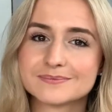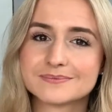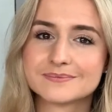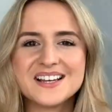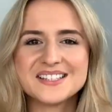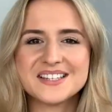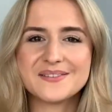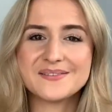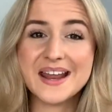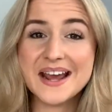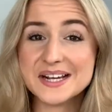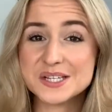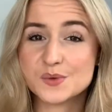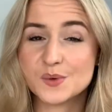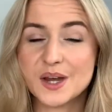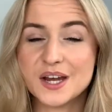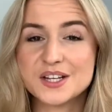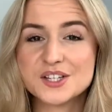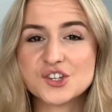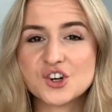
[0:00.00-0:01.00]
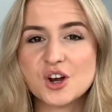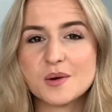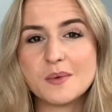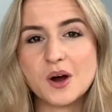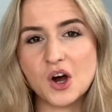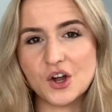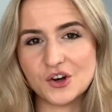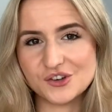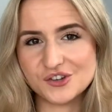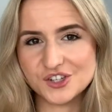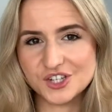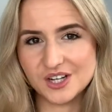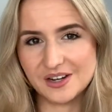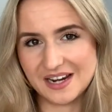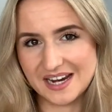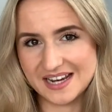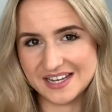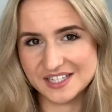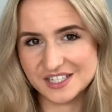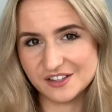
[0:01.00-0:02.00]
So next we're going to come on to
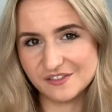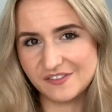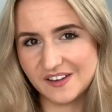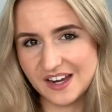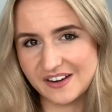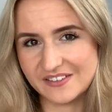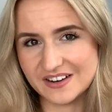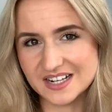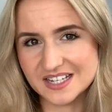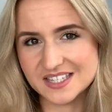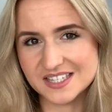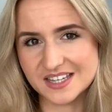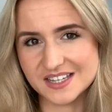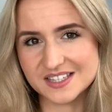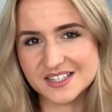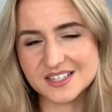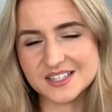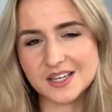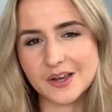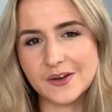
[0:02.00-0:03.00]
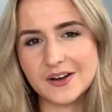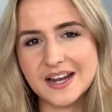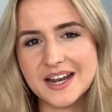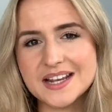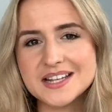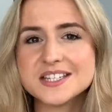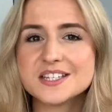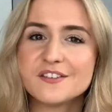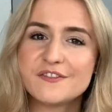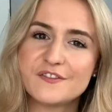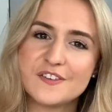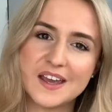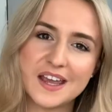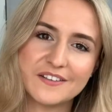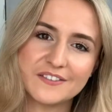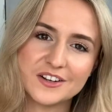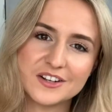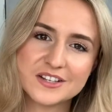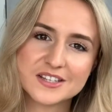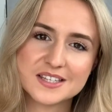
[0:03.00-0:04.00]
interferences. So an
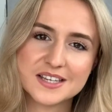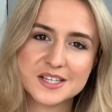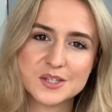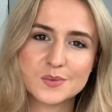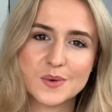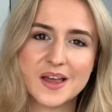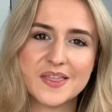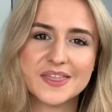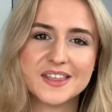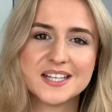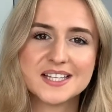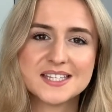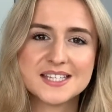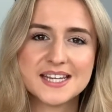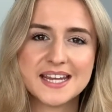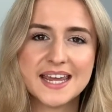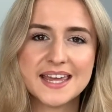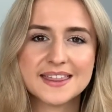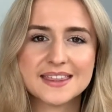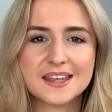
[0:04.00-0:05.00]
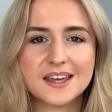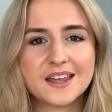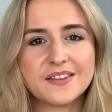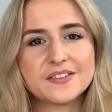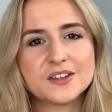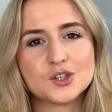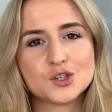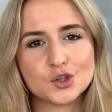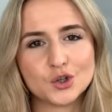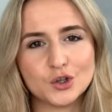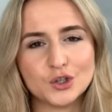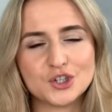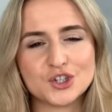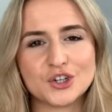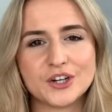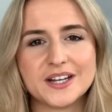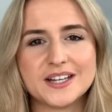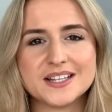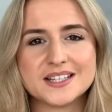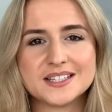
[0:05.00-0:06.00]
interference is when the teeth and the jaw
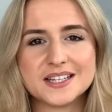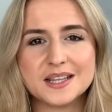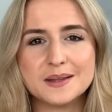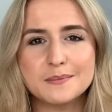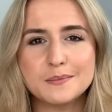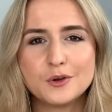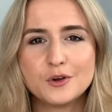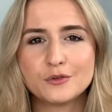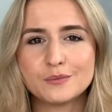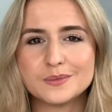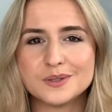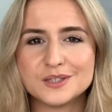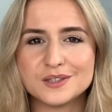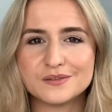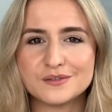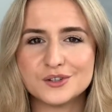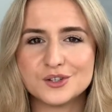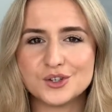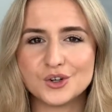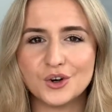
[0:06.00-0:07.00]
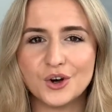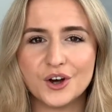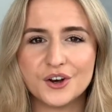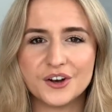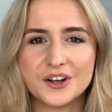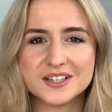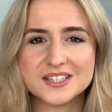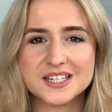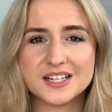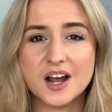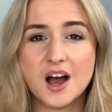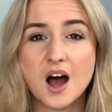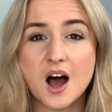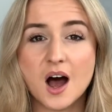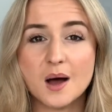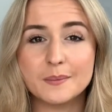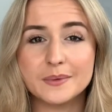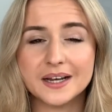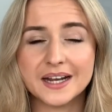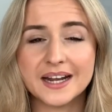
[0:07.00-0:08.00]
joint and the movements of the jaw are not in
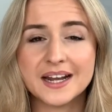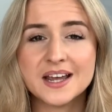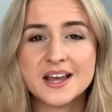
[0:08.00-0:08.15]
harmony.